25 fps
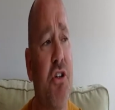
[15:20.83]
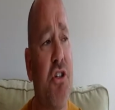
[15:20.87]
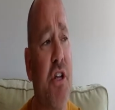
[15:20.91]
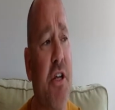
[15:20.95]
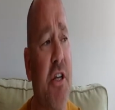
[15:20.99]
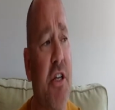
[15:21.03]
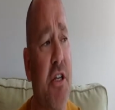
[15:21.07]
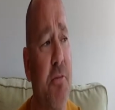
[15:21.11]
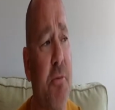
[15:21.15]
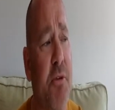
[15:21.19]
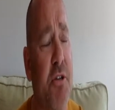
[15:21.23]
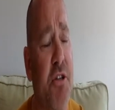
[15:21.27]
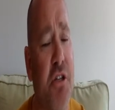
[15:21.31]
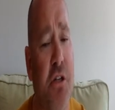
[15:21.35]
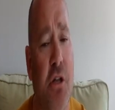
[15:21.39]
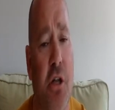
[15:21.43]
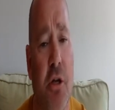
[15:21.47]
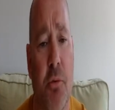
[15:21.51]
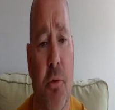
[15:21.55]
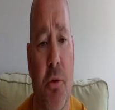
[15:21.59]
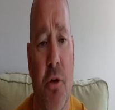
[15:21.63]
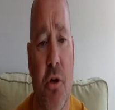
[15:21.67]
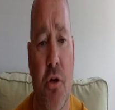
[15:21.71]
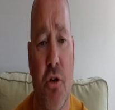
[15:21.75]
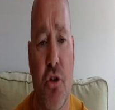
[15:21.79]
I say, especially
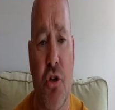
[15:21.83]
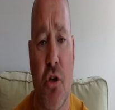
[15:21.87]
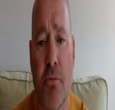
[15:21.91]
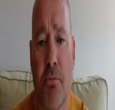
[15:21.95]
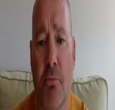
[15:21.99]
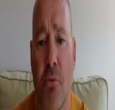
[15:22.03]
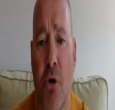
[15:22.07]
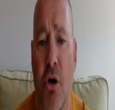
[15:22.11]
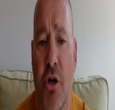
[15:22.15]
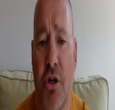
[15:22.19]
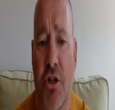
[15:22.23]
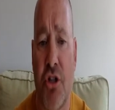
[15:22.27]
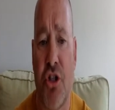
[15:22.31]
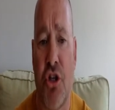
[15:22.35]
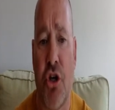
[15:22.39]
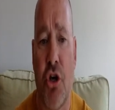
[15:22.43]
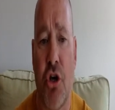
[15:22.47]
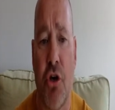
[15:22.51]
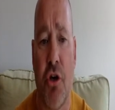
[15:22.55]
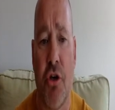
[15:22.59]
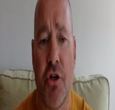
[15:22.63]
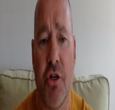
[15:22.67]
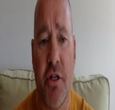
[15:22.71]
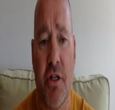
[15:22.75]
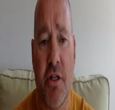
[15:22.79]
like when I was on my
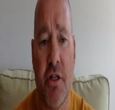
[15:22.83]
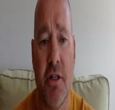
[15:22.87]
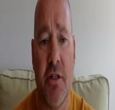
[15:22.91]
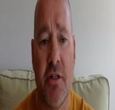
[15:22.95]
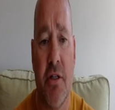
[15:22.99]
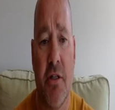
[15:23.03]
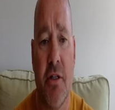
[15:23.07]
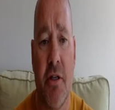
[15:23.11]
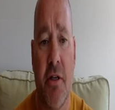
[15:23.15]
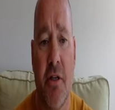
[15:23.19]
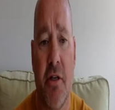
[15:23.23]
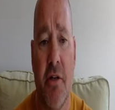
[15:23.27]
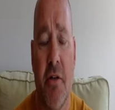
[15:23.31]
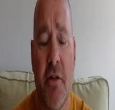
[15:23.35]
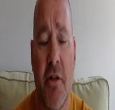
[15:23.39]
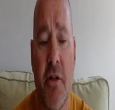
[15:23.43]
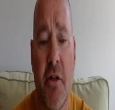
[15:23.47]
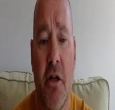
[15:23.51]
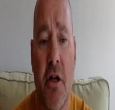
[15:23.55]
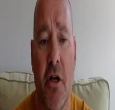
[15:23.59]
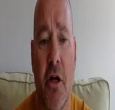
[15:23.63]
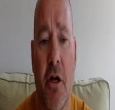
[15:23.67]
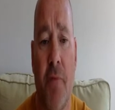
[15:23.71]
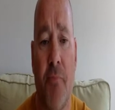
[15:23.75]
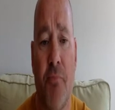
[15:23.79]
journey, yeah,
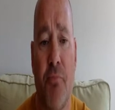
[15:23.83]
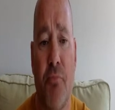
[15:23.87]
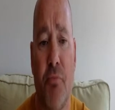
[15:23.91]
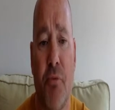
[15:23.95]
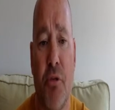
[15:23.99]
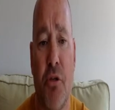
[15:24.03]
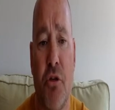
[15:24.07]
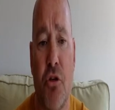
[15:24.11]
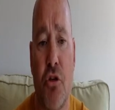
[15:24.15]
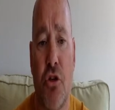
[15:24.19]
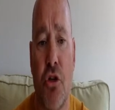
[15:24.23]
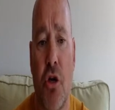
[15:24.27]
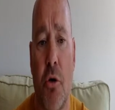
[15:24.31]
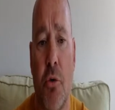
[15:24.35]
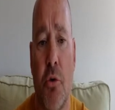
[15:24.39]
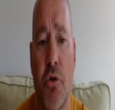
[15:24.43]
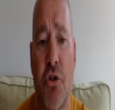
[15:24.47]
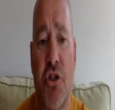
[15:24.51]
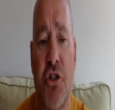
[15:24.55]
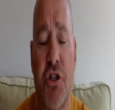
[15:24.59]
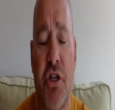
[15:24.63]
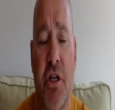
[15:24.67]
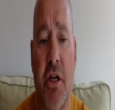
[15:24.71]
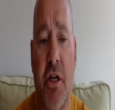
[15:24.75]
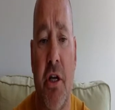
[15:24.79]
because I
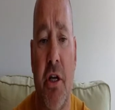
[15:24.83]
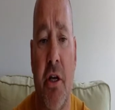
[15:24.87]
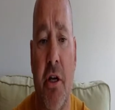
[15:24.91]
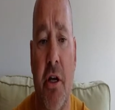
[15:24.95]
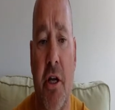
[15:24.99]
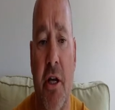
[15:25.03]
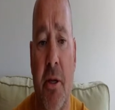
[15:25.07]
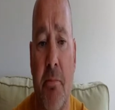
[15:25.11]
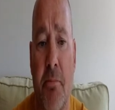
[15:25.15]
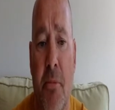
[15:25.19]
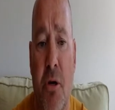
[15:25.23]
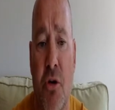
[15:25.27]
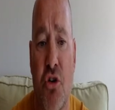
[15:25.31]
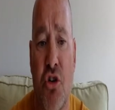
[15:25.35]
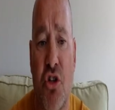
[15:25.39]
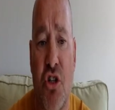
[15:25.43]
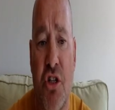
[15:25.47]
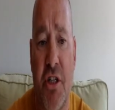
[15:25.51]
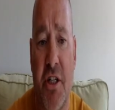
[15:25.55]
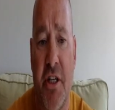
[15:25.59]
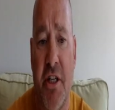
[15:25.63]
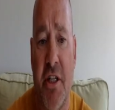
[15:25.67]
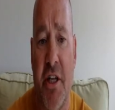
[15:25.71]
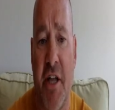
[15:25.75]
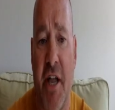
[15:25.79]
was
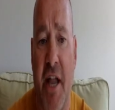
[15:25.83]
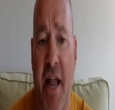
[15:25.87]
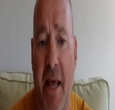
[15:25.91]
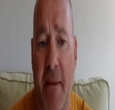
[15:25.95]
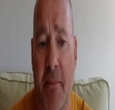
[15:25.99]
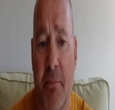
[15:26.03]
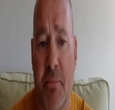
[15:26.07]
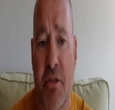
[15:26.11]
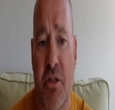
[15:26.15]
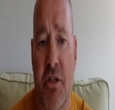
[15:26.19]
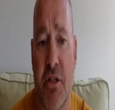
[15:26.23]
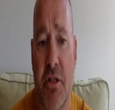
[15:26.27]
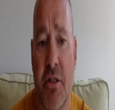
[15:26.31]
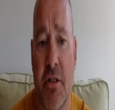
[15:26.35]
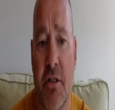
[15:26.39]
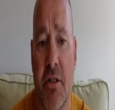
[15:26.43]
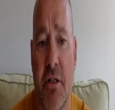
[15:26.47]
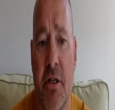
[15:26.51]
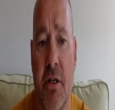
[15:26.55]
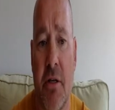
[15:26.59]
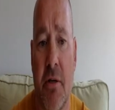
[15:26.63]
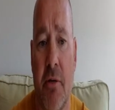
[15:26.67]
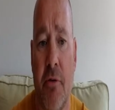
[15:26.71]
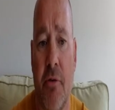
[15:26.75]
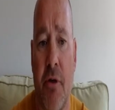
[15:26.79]
emotionally inapt,
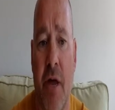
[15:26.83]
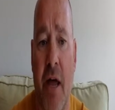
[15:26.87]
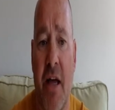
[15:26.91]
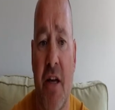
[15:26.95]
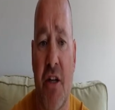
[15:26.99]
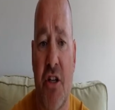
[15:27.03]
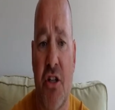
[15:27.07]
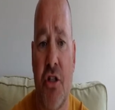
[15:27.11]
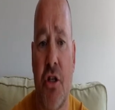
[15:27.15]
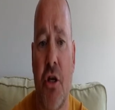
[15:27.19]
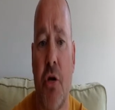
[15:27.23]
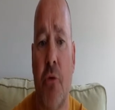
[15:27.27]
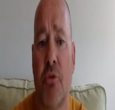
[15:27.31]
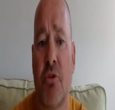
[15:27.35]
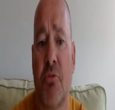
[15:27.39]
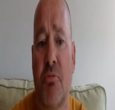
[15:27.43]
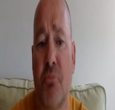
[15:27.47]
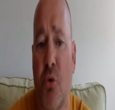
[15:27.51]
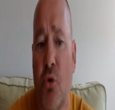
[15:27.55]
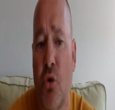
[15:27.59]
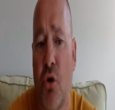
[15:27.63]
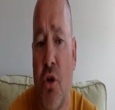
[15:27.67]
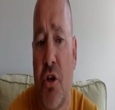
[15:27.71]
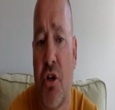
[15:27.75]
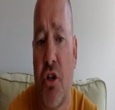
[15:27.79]
yeah. Actually, I was
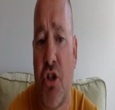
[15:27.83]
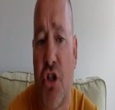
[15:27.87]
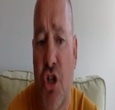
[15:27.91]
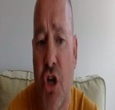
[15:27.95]
more like a